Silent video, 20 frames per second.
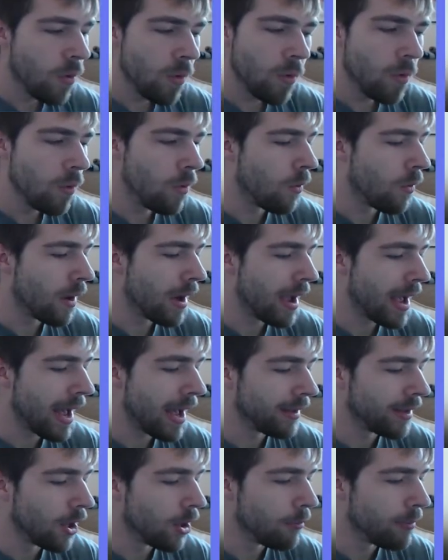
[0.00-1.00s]
Whew,
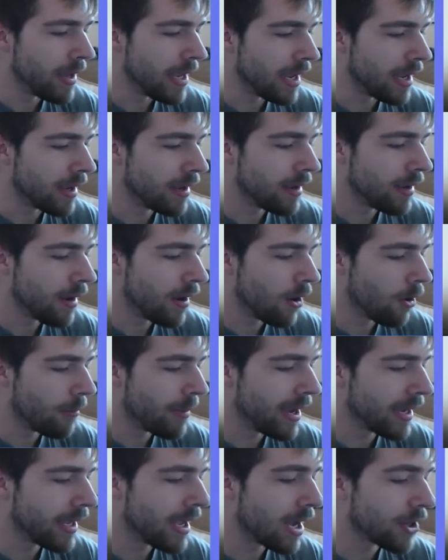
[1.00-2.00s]
LOB. Oh
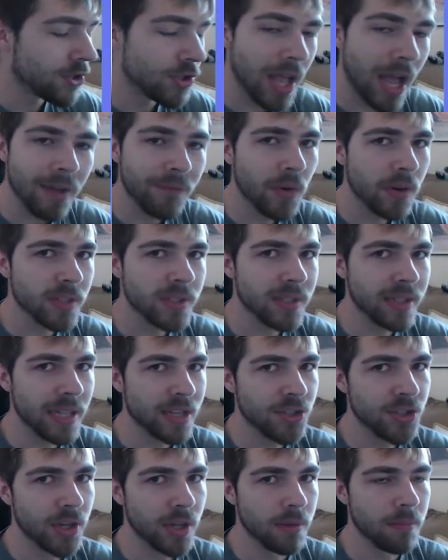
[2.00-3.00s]
my gosh. Not first
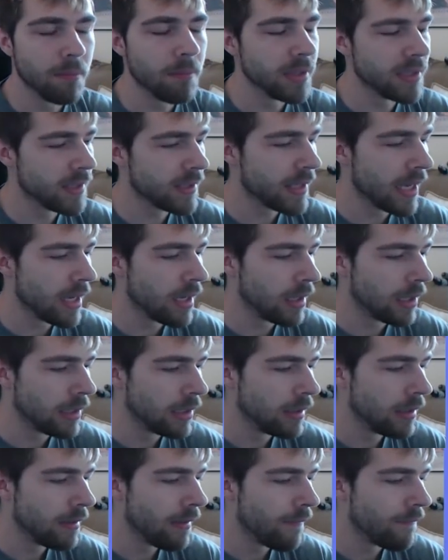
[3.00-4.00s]
edition, but
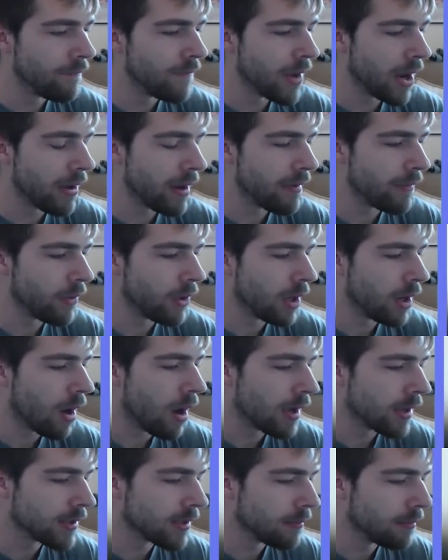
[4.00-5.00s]
still very, very
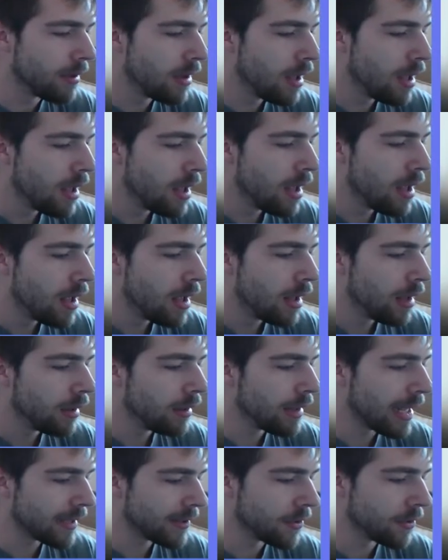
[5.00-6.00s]
awesome.
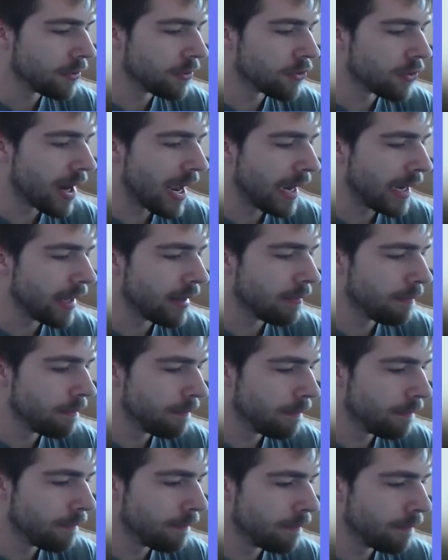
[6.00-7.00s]
Lesser Dragon.
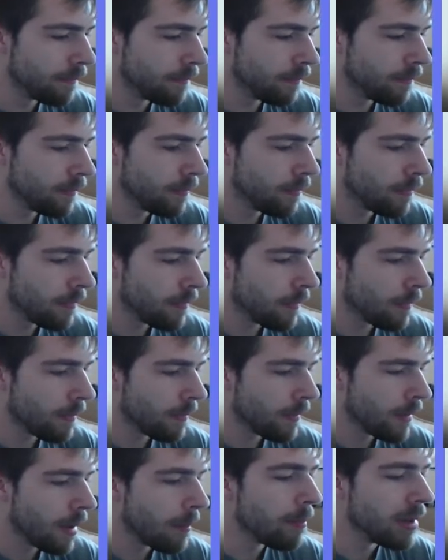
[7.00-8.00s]

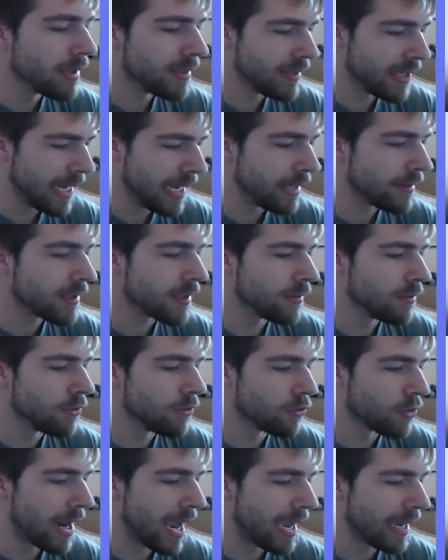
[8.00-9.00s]
Petite
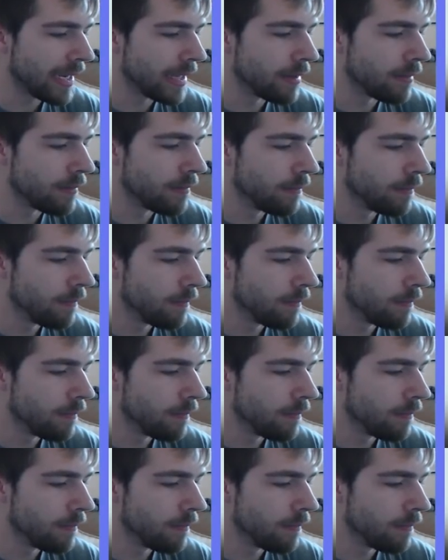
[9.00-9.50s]
Dragon.